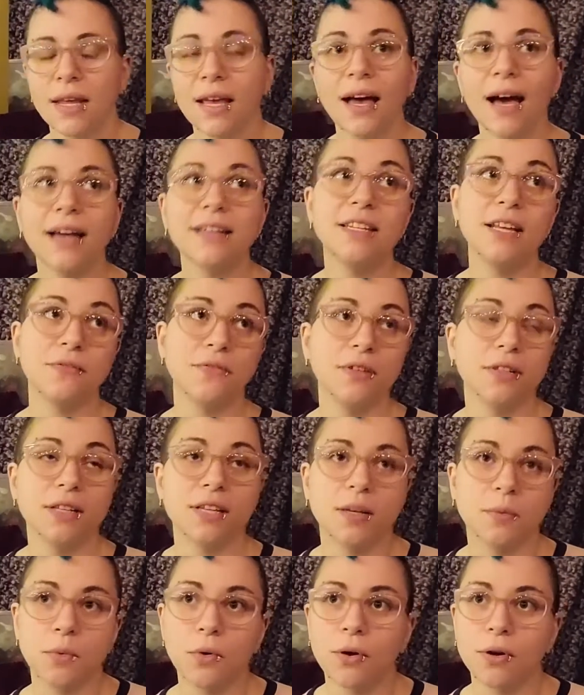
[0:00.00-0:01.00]
I definitely
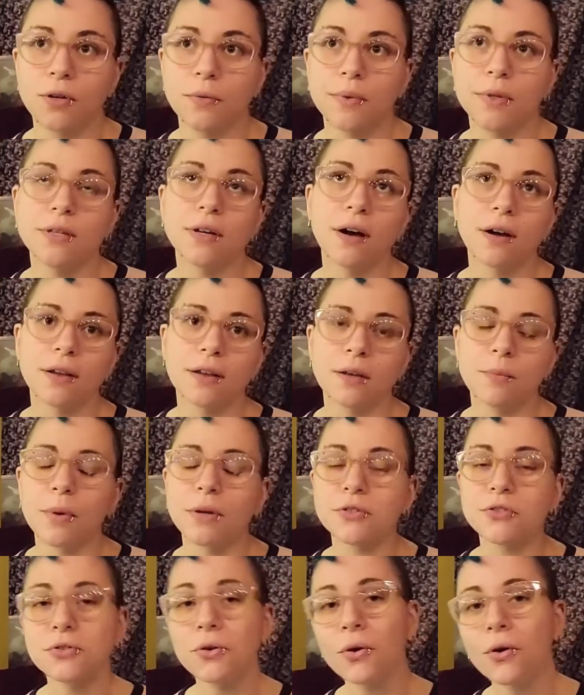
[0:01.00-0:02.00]
am going to be talking about
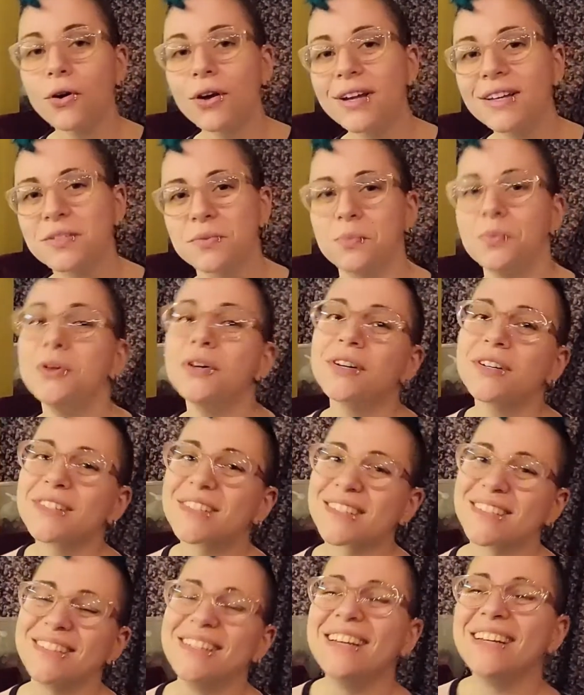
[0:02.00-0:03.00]
stories and
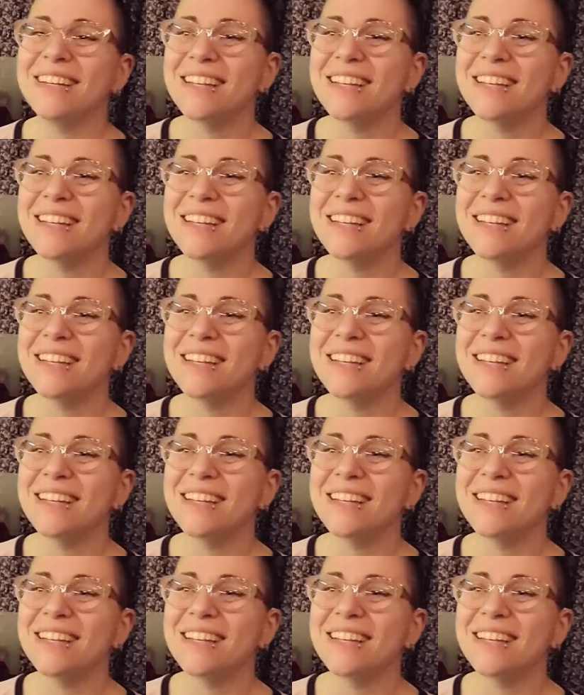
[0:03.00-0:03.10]
books and